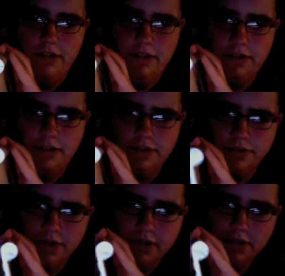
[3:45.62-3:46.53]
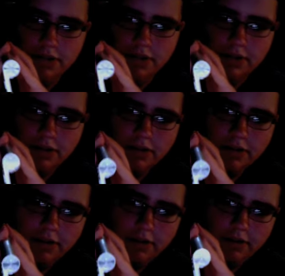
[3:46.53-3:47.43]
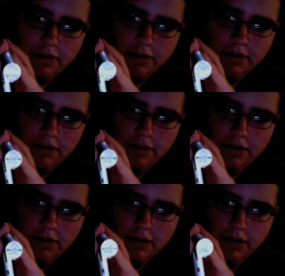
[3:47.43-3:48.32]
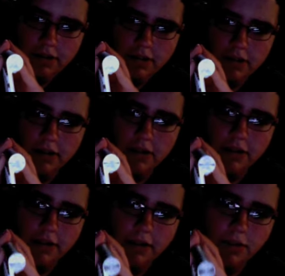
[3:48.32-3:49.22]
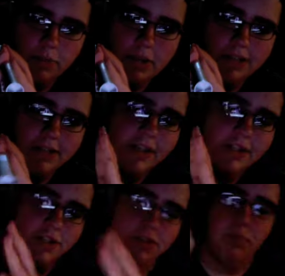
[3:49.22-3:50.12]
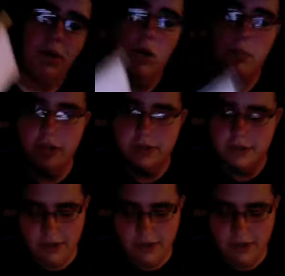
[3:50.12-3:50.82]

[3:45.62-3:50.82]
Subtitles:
I don't know if you can see this. Getting a lot of glare, but basically that's just a power button.